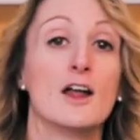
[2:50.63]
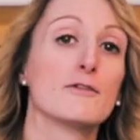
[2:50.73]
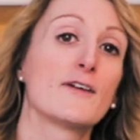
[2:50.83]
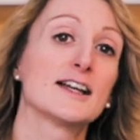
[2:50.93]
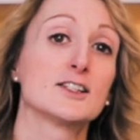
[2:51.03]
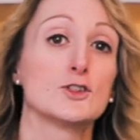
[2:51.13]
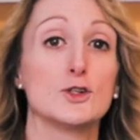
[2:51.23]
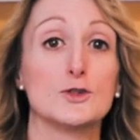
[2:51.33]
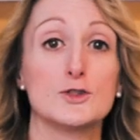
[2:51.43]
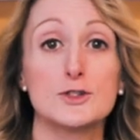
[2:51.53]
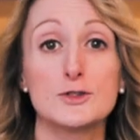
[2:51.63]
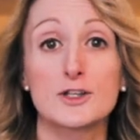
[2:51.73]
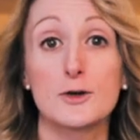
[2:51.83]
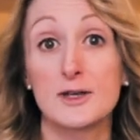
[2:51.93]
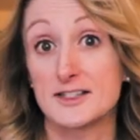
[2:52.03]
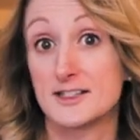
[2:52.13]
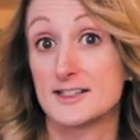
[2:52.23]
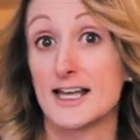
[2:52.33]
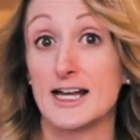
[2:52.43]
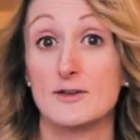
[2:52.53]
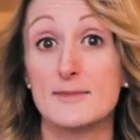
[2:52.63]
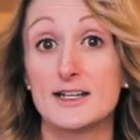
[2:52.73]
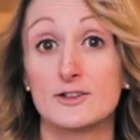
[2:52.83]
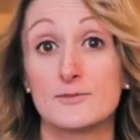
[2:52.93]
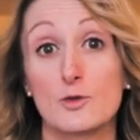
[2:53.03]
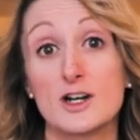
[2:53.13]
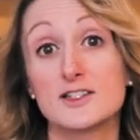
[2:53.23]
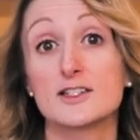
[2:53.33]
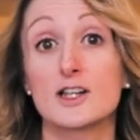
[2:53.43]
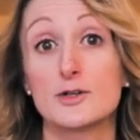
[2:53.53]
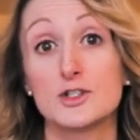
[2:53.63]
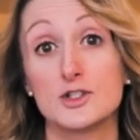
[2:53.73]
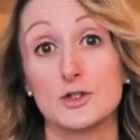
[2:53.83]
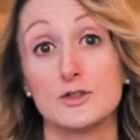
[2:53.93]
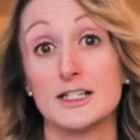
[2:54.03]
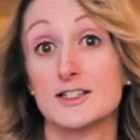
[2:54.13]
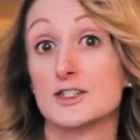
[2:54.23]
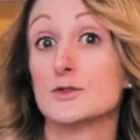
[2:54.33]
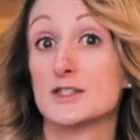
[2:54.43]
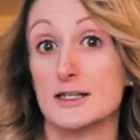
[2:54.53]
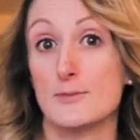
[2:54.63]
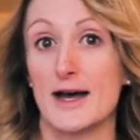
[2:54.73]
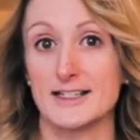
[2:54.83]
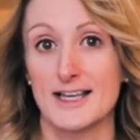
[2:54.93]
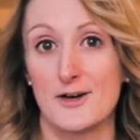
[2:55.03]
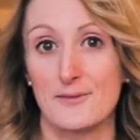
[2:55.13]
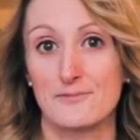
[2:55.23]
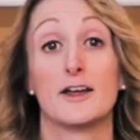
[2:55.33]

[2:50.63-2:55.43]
The fastest student to do so gets to stay in the middle, whereas the slowest student needs to sit back down.